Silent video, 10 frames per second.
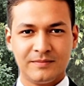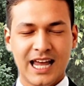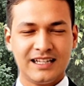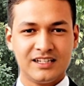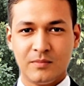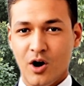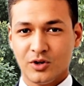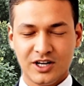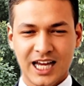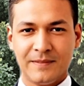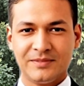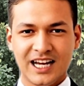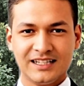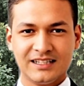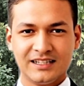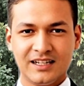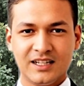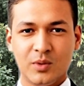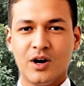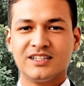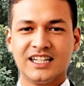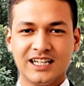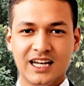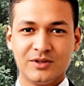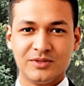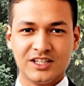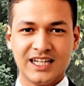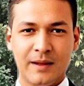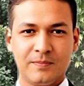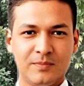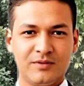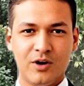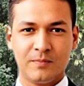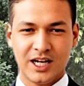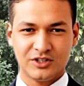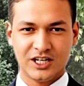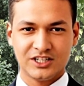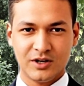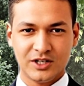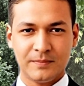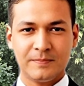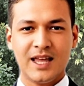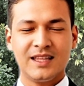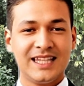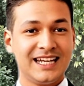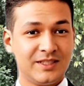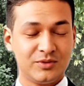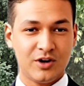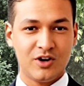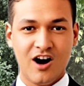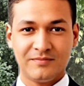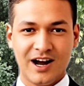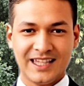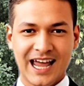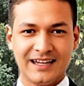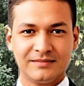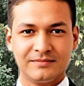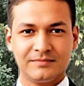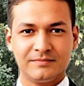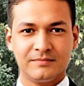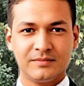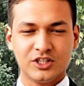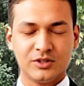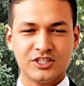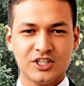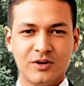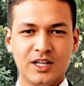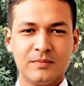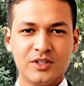And some older lab tests, the ones that dilute the sample before measuring sodium, they get thrown off by that. So the sodium in